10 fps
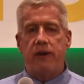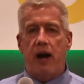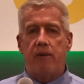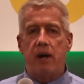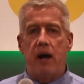
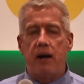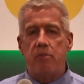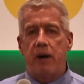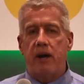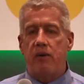
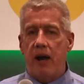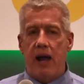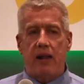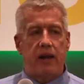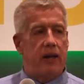phenomenon, but in
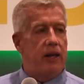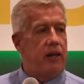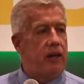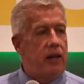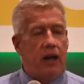reality,
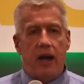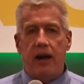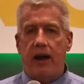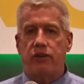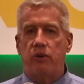
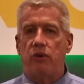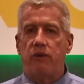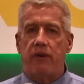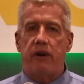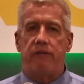it actually was
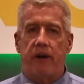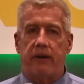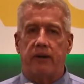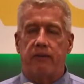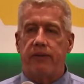very
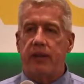effective.